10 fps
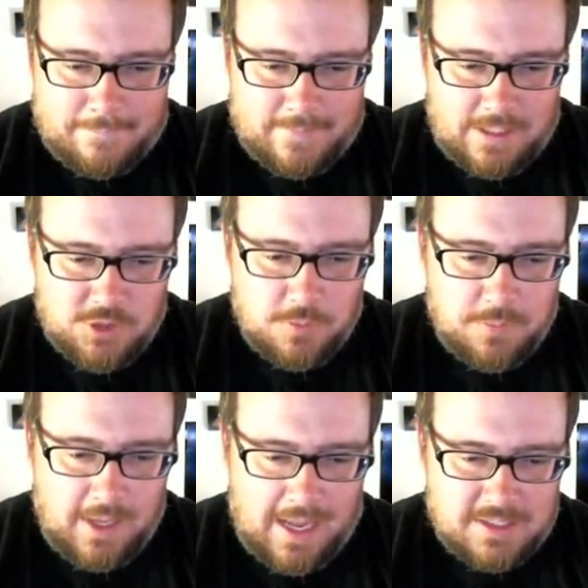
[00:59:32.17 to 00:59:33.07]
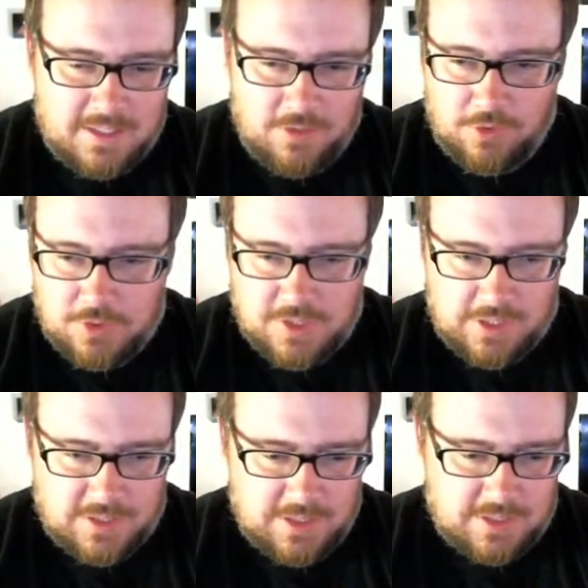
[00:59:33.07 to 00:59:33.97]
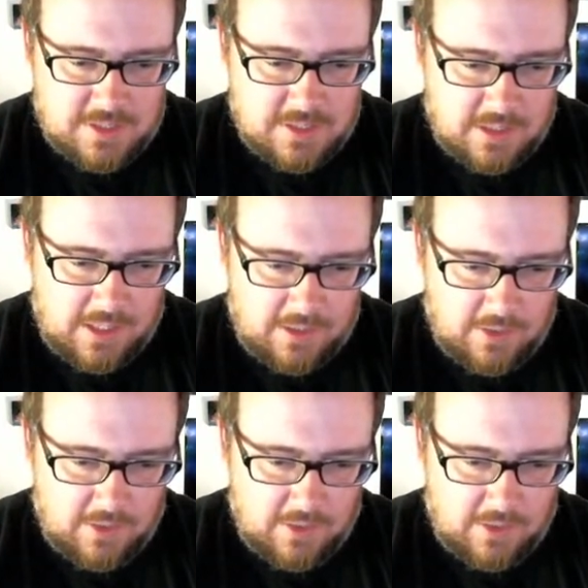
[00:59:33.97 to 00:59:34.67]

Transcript: I shouldn't be asking for those things because it's not